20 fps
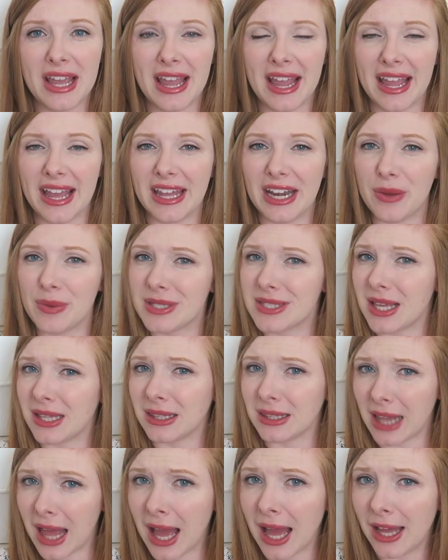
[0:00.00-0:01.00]
And it was a
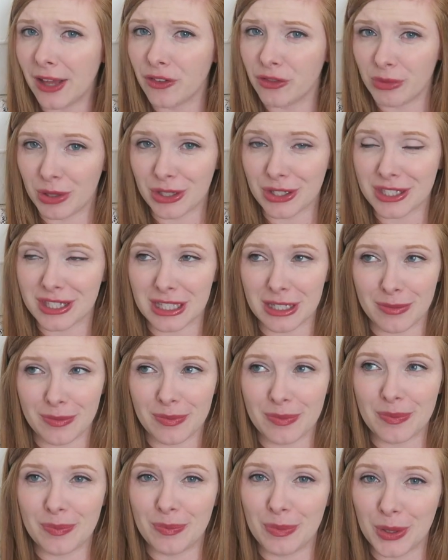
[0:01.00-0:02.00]
lot of mucousy,
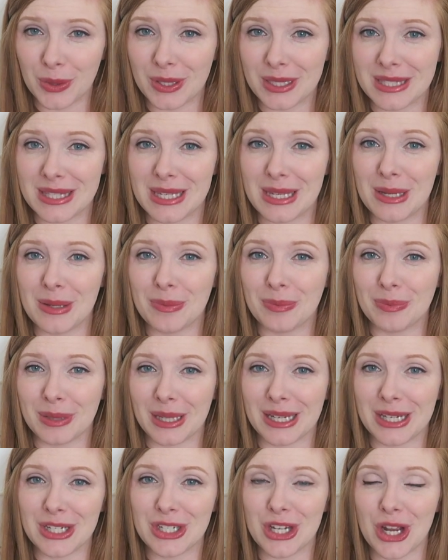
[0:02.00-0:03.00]
mucousy,
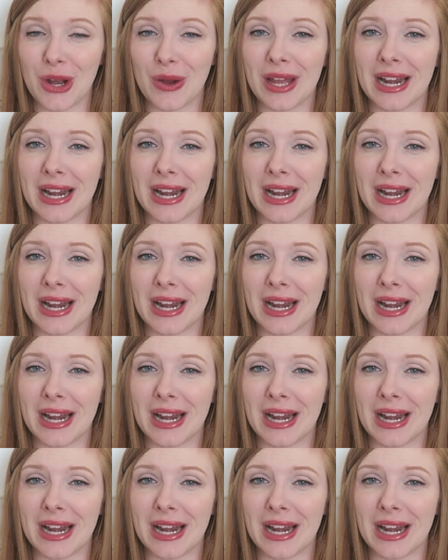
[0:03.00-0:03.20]
bloody show.